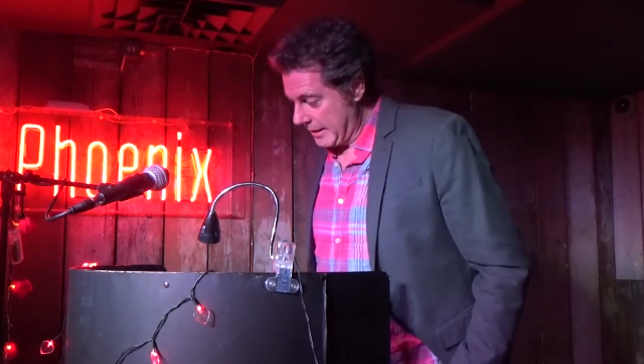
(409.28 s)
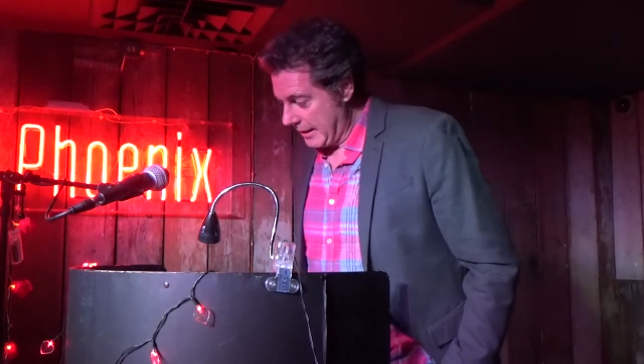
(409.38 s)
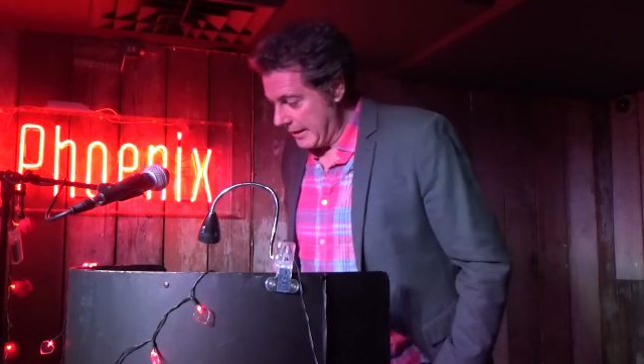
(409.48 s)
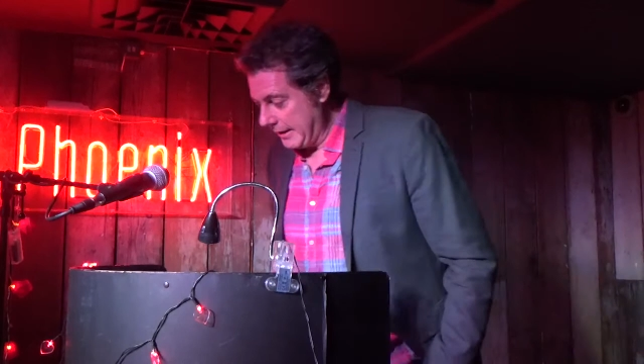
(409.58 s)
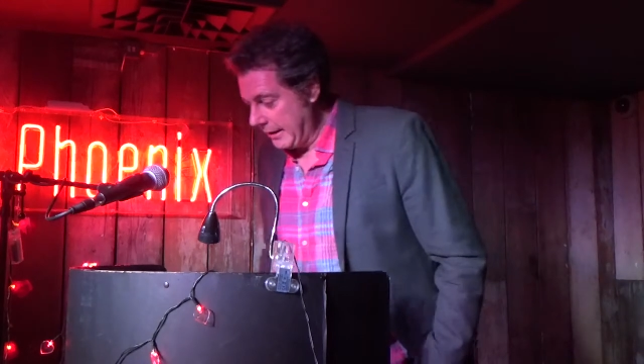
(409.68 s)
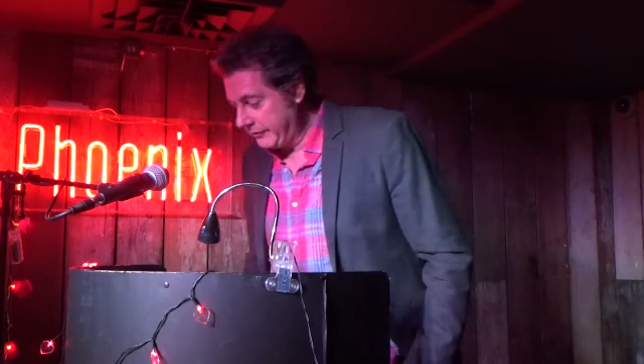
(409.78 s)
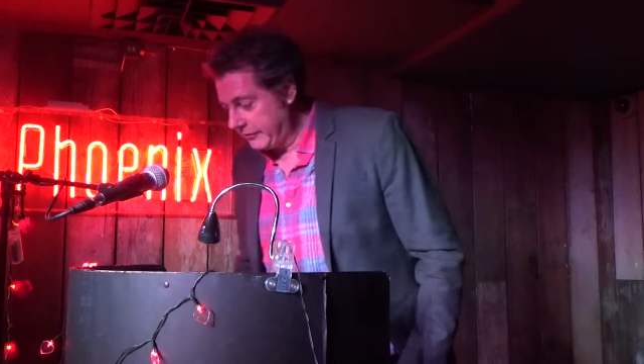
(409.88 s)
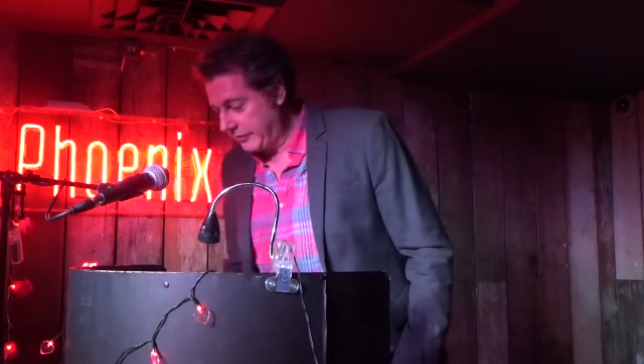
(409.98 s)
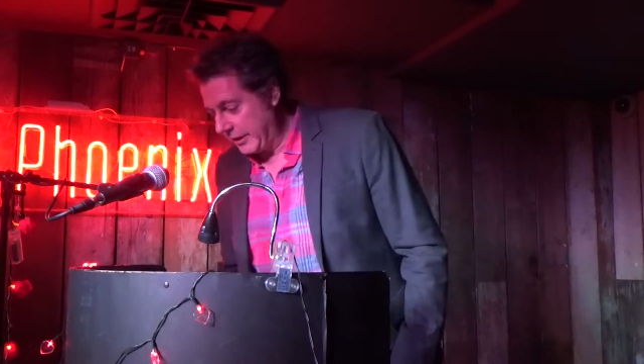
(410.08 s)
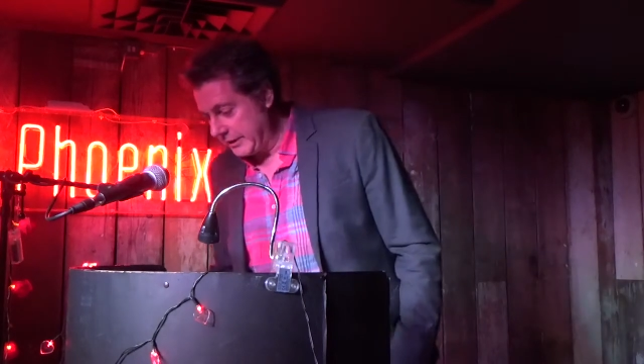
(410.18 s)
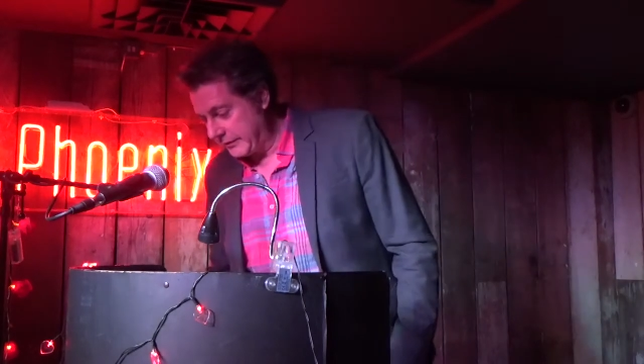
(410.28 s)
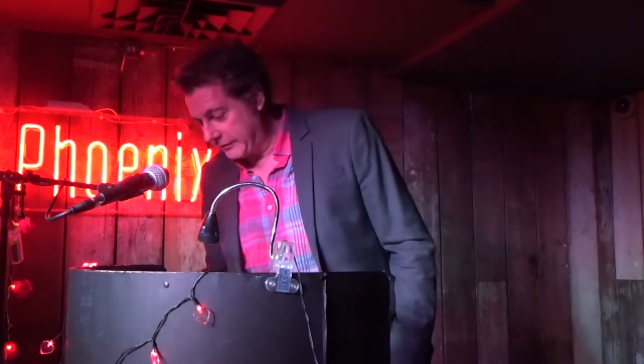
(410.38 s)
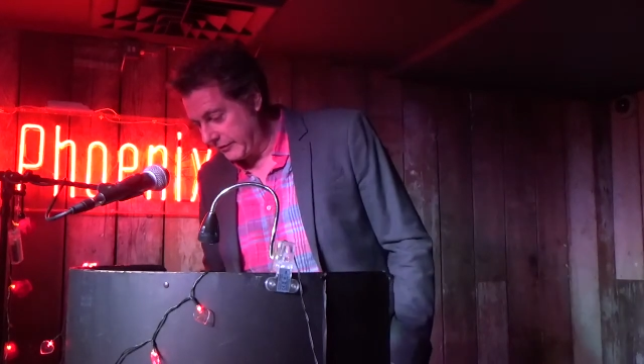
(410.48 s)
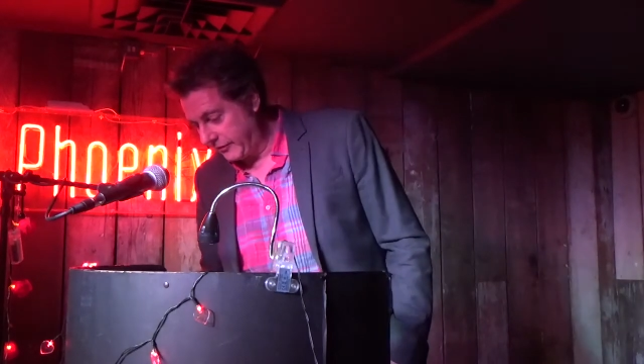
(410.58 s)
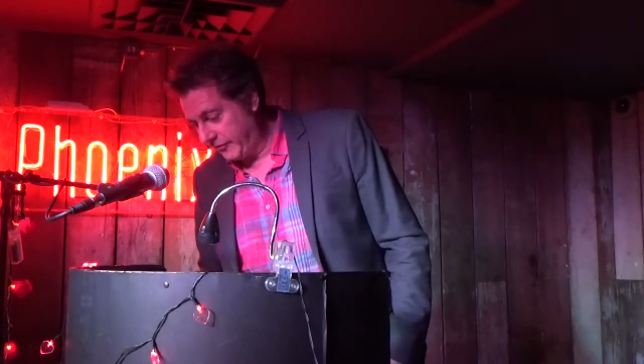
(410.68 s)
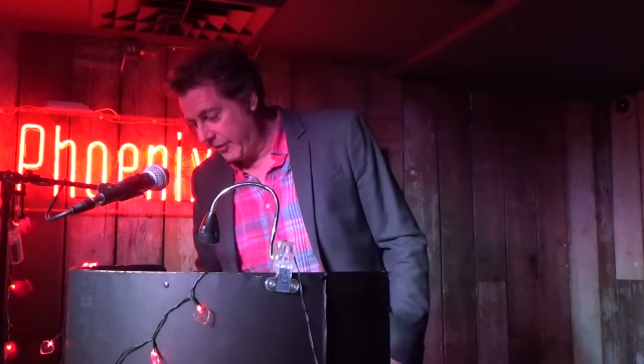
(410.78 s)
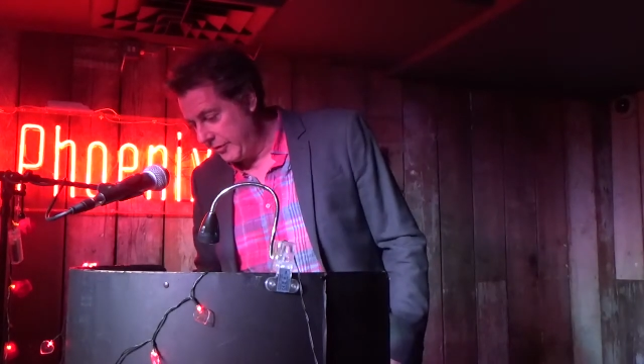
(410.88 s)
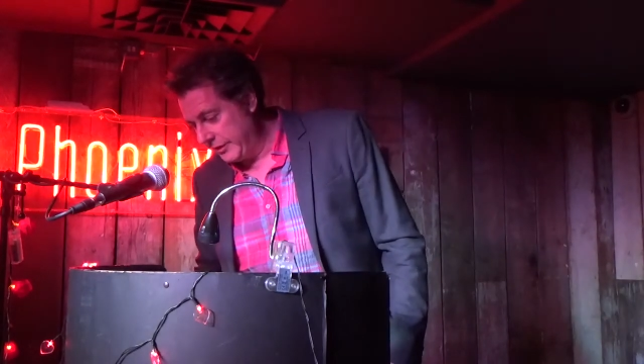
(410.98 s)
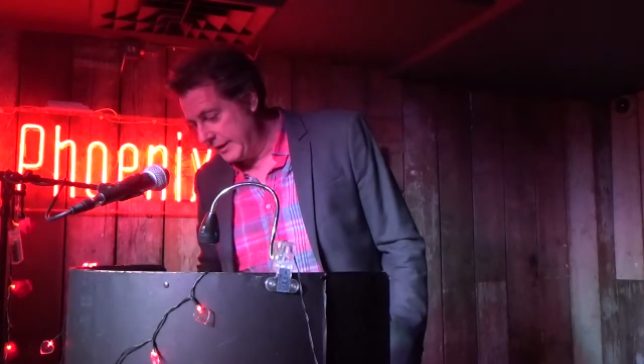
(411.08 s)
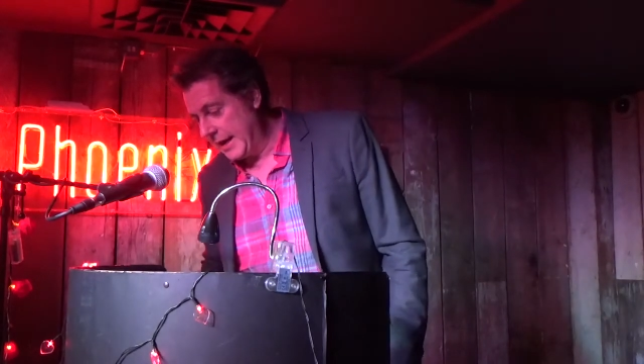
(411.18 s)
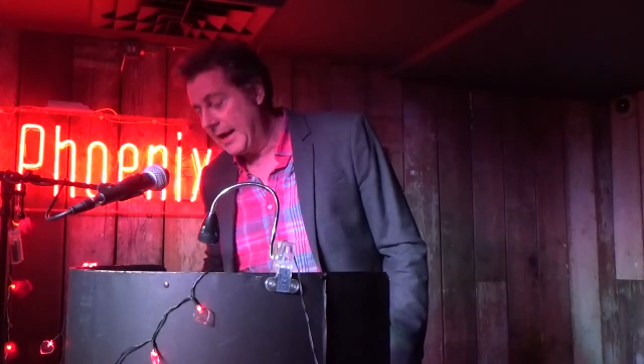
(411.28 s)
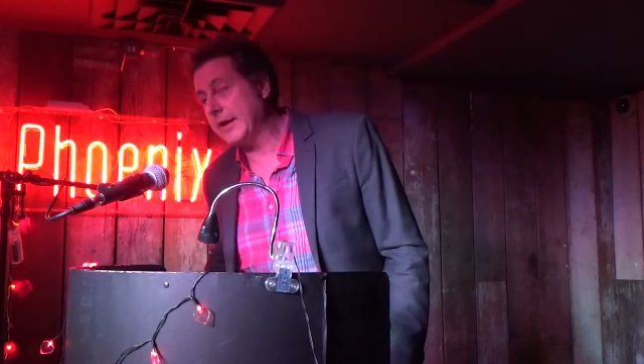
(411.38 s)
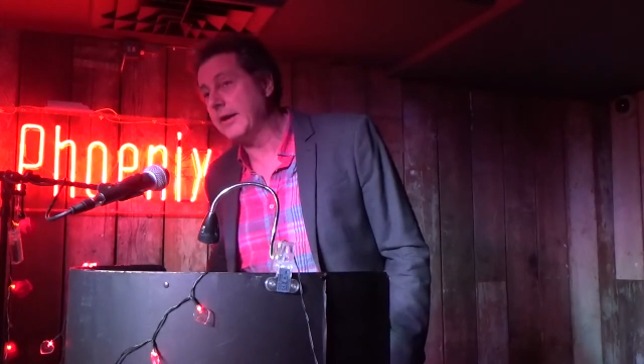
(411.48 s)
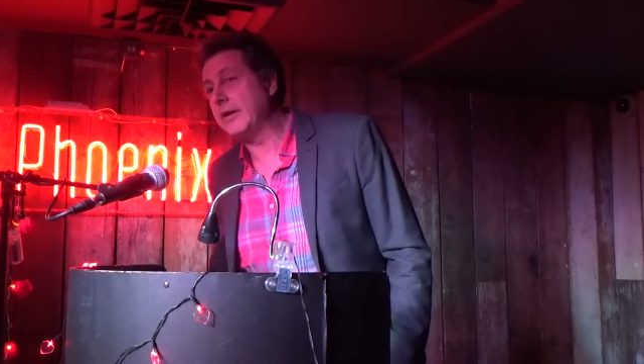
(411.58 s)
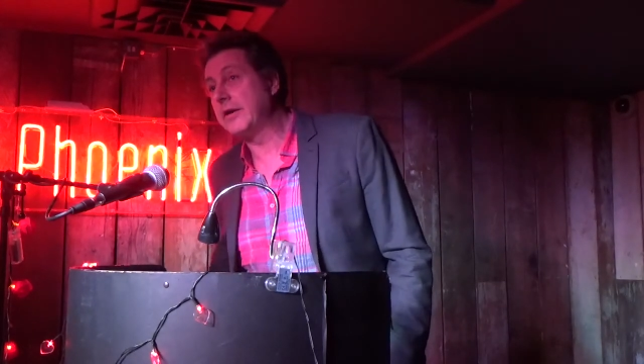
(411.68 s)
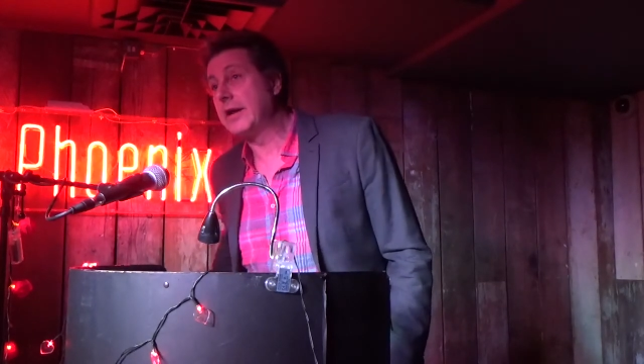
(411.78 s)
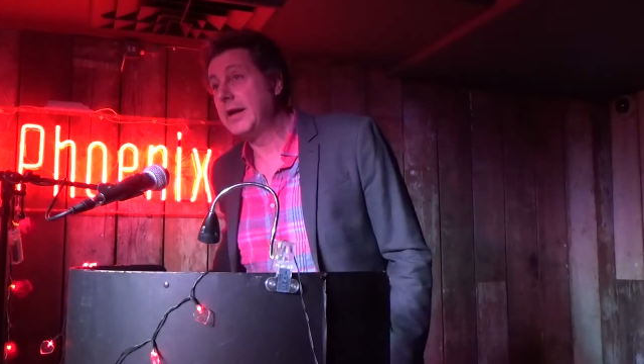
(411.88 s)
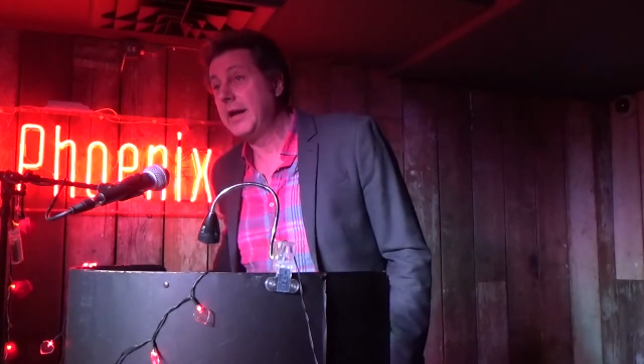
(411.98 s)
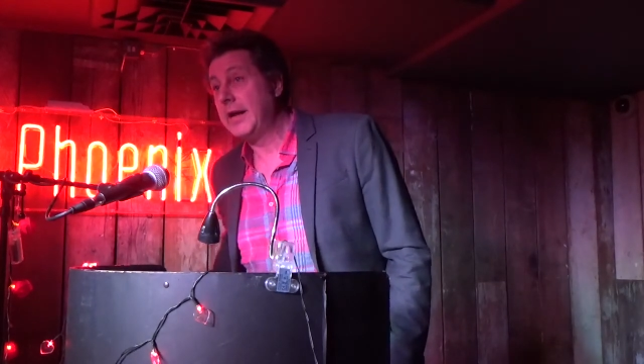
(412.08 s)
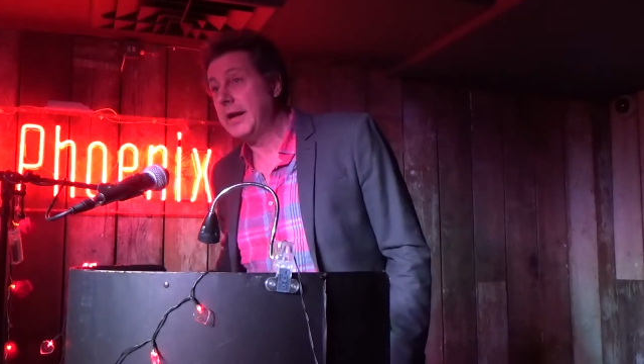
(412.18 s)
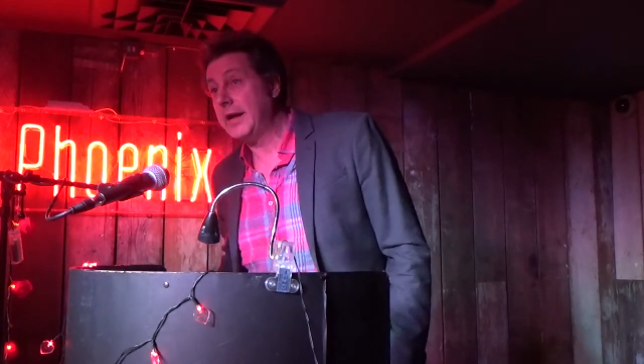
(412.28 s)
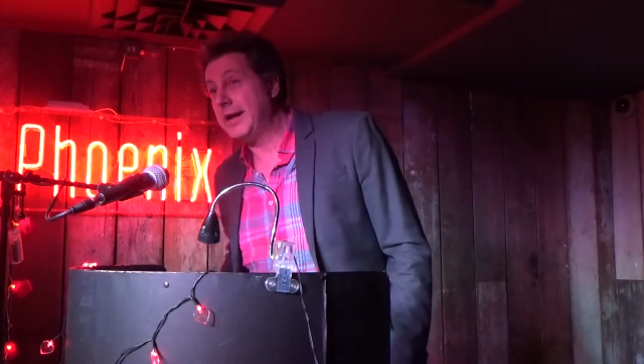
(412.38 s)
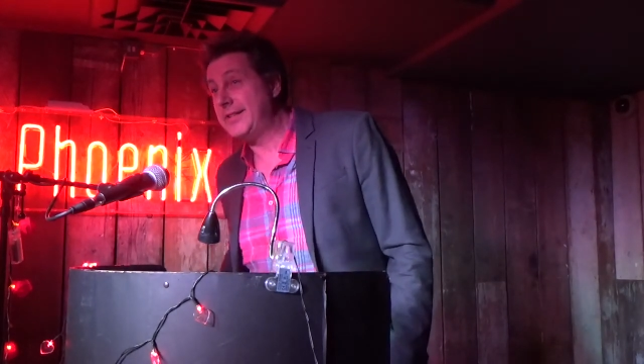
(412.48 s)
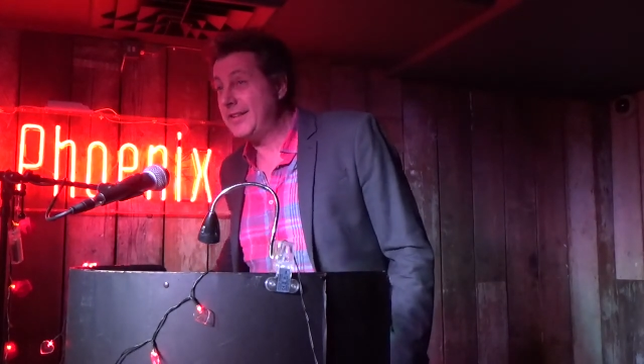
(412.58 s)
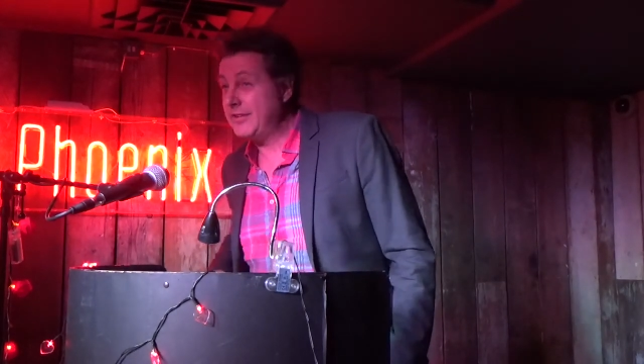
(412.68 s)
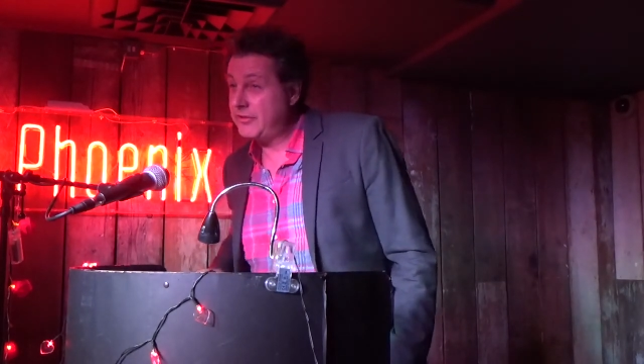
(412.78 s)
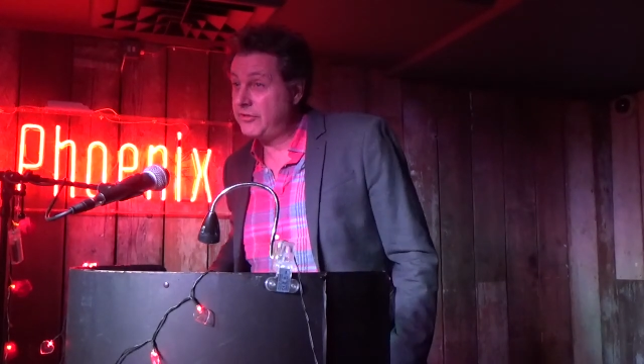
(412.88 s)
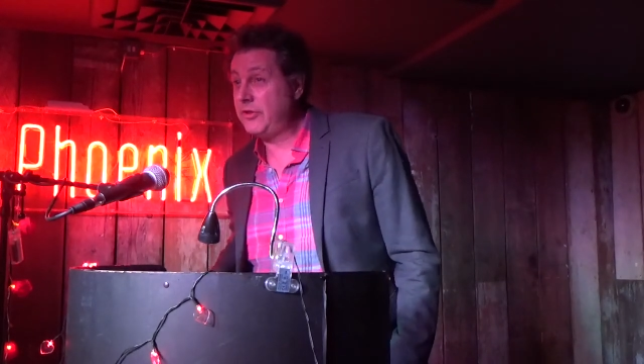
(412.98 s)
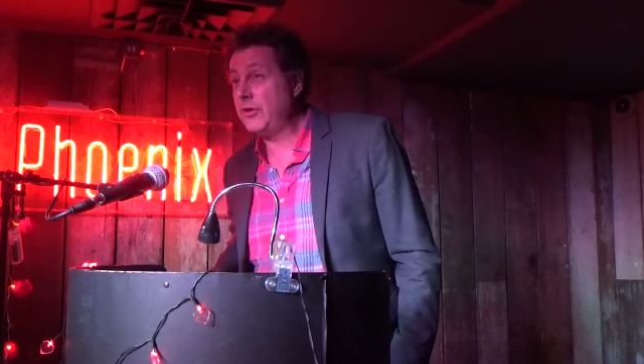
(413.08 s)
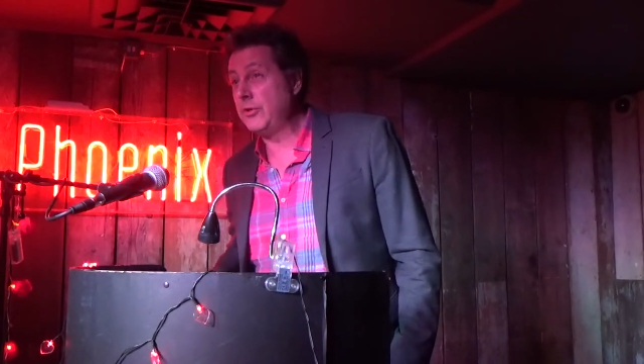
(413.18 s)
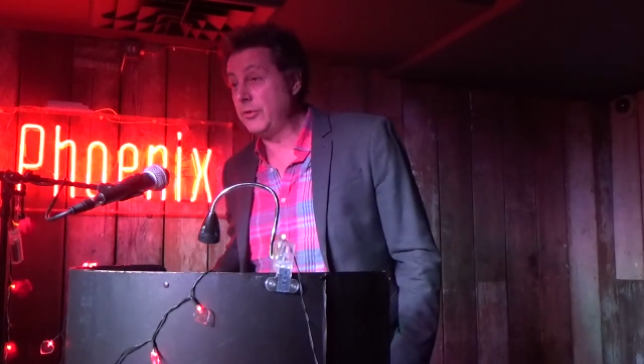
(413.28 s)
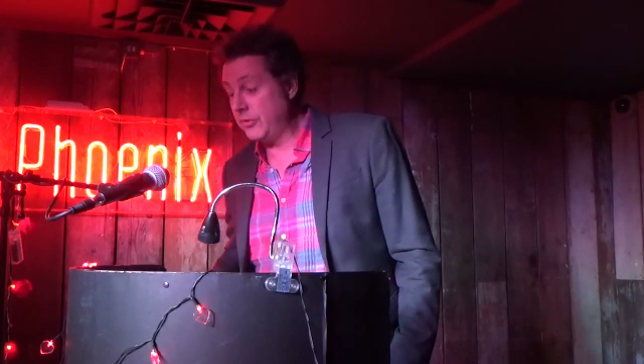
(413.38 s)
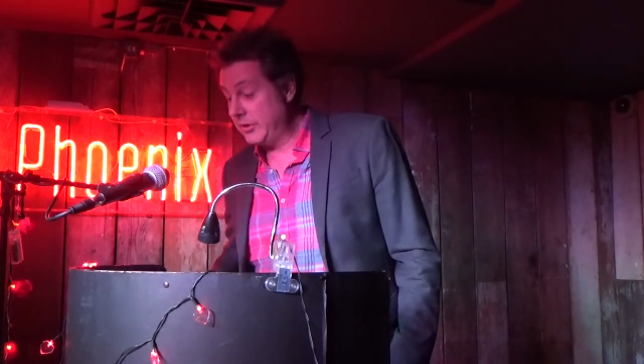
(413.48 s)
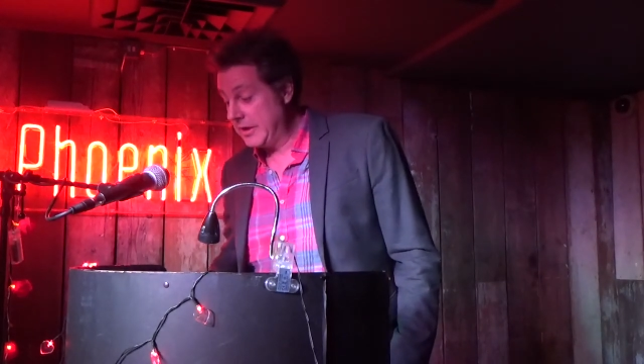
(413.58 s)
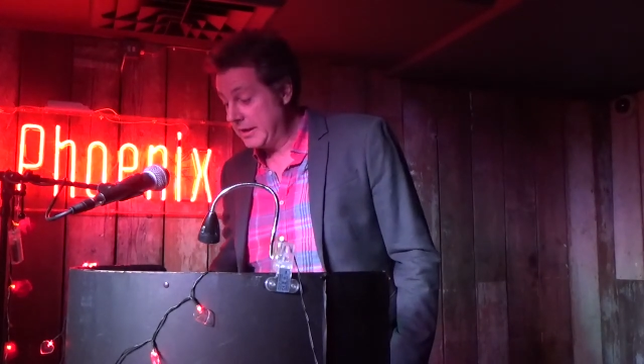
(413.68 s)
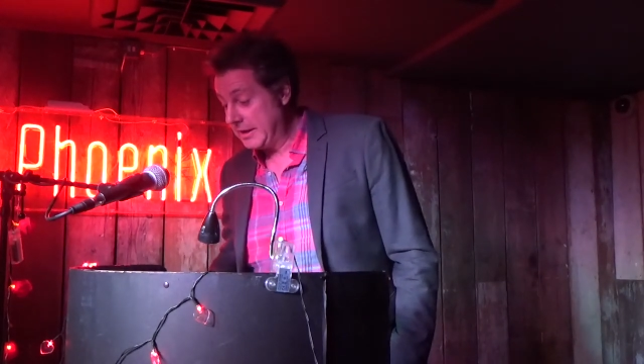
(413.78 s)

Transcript: I hesitate, phone in hand. It is June,